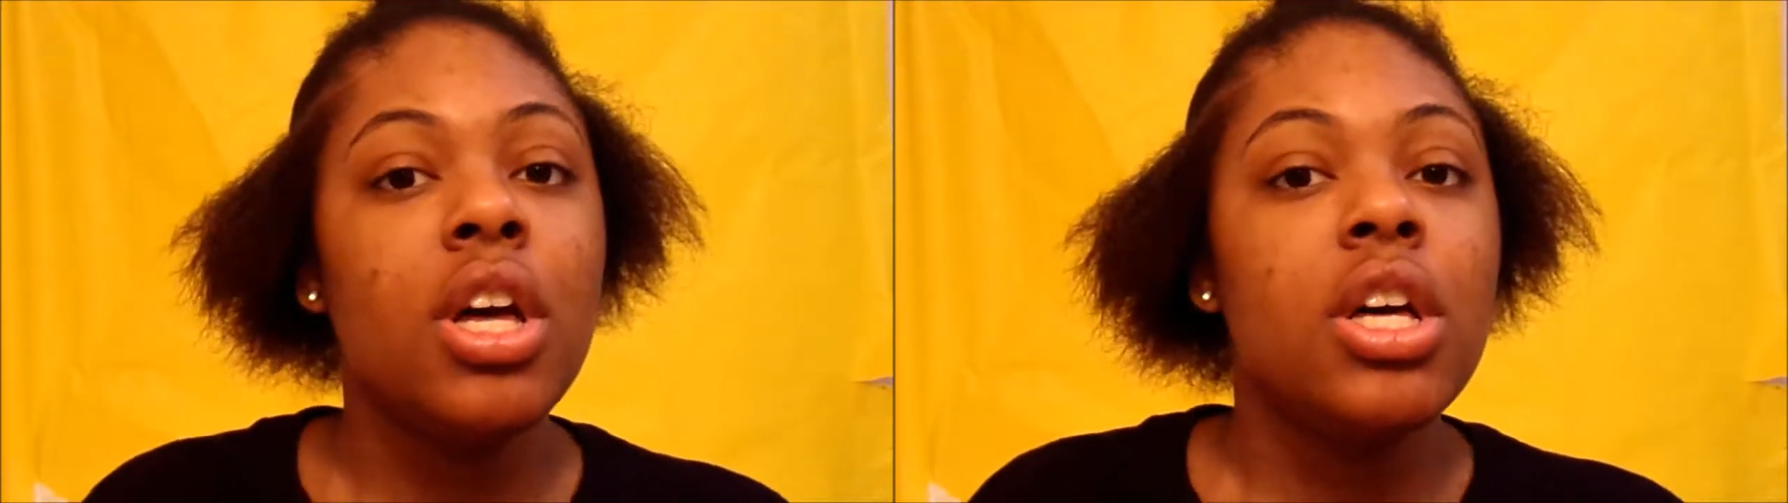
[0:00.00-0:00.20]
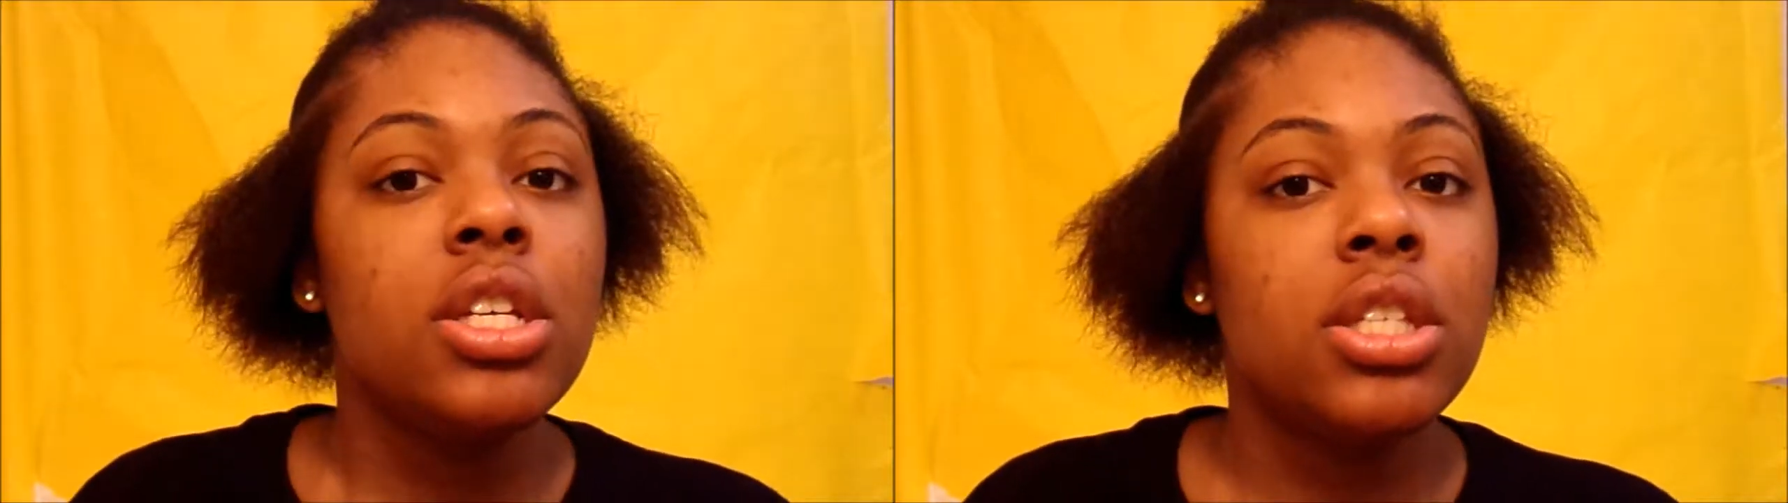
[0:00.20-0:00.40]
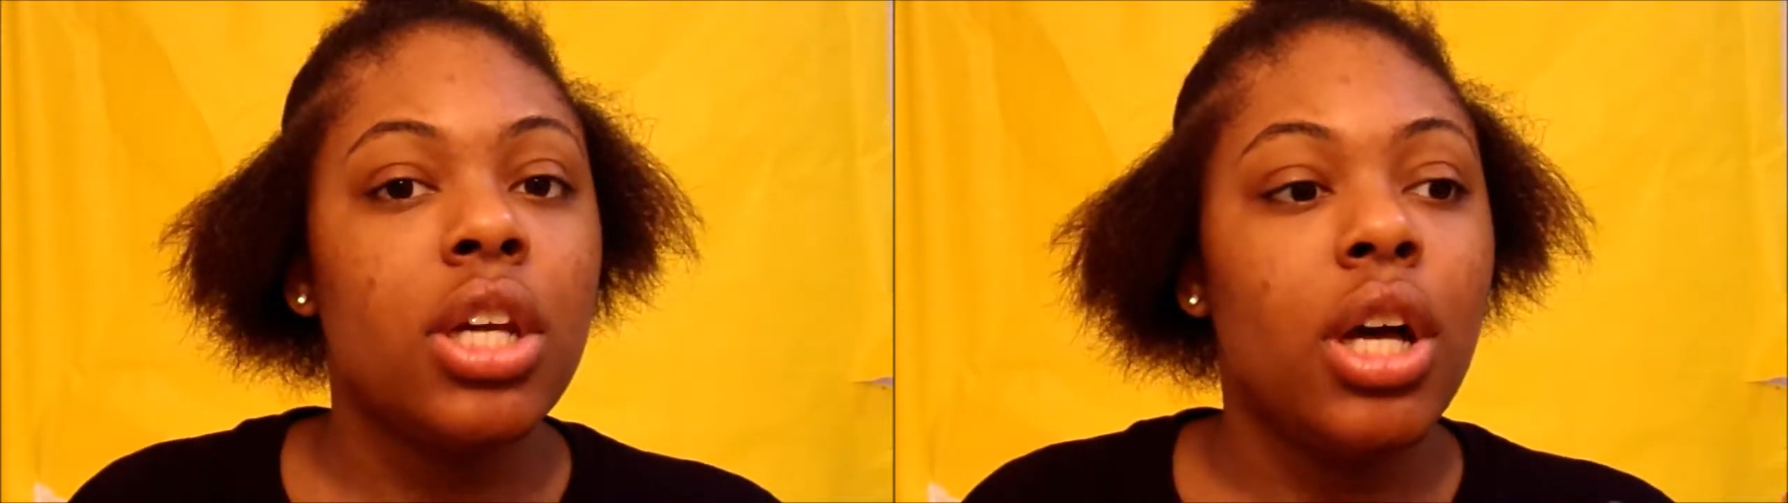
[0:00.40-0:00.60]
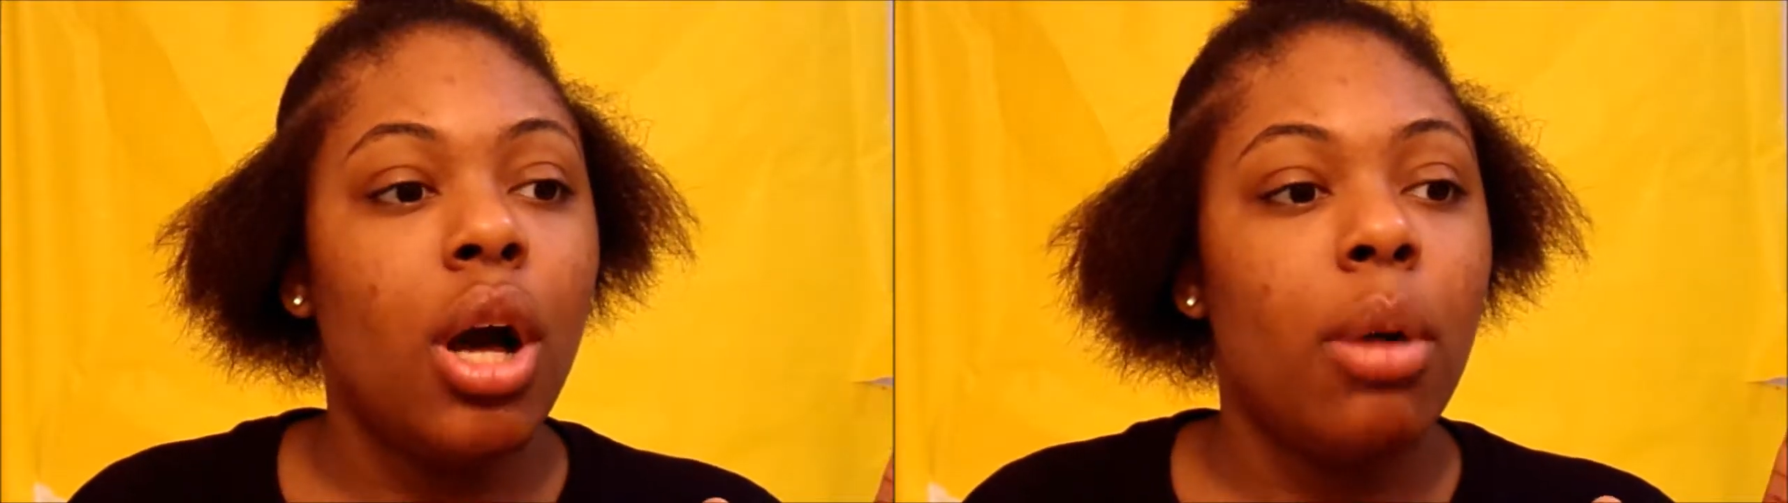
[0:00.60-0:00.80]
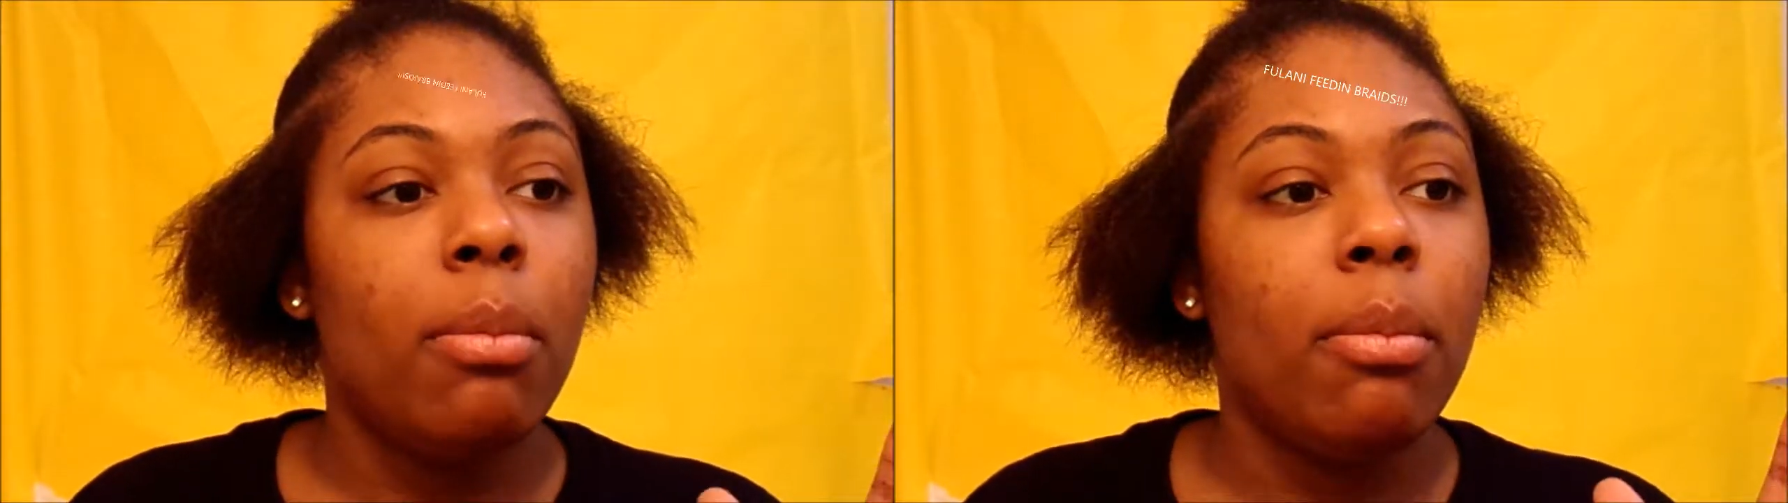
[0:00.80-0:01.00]

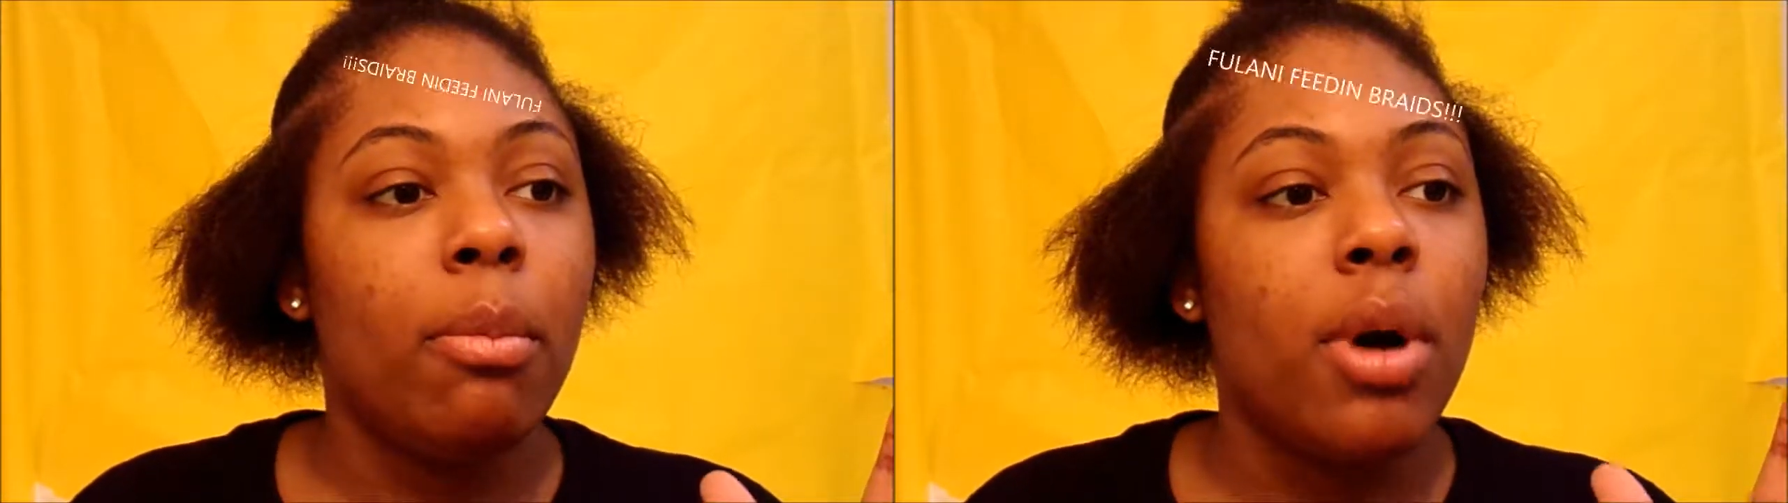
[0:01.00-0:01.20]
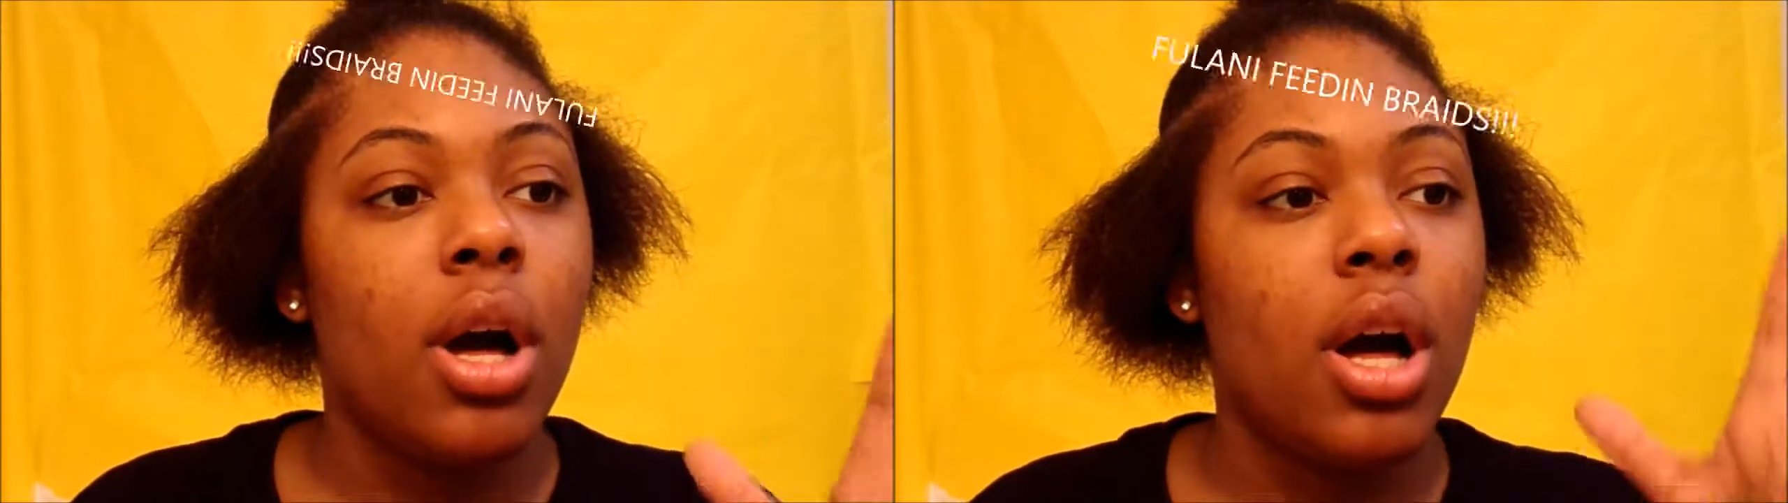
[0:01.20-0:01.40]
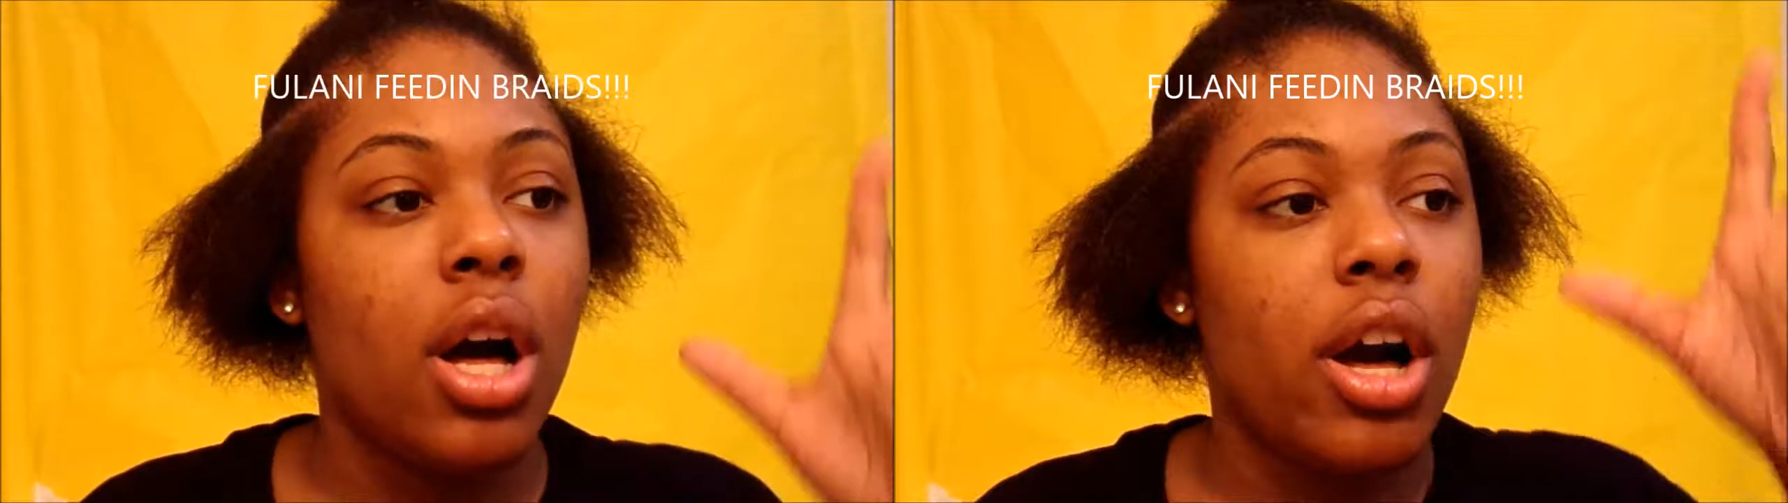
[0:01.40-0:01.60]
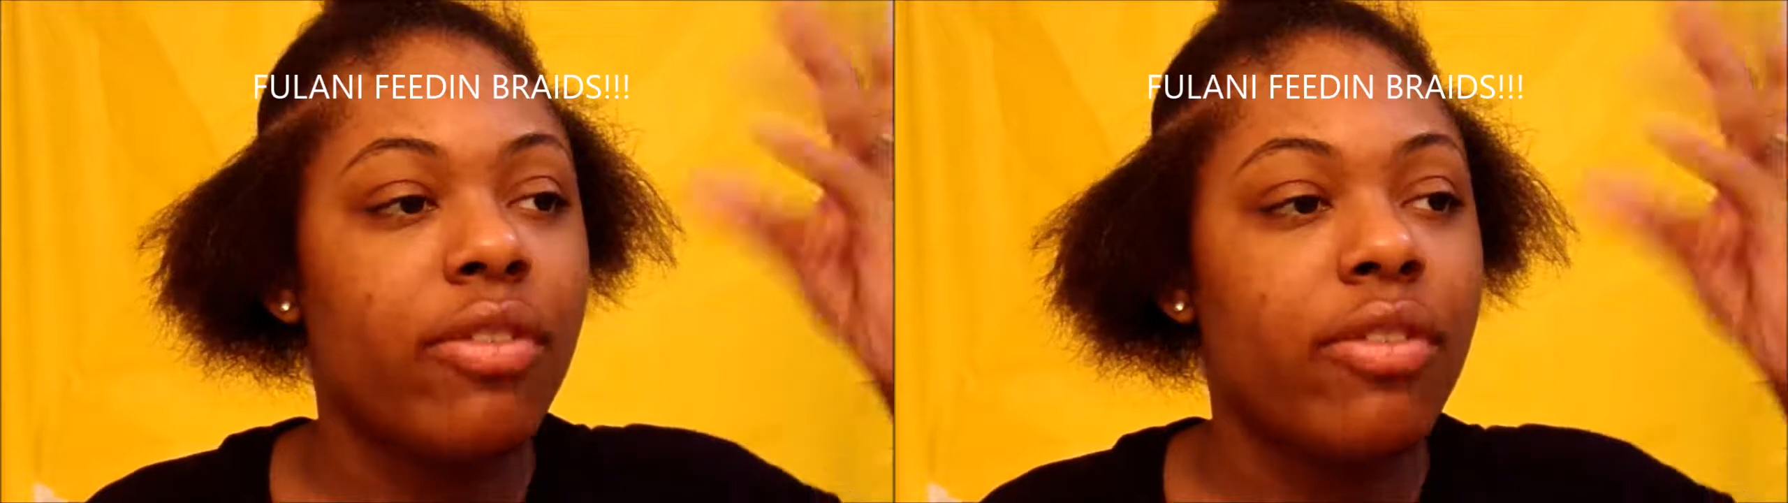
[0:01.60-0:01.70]
some, I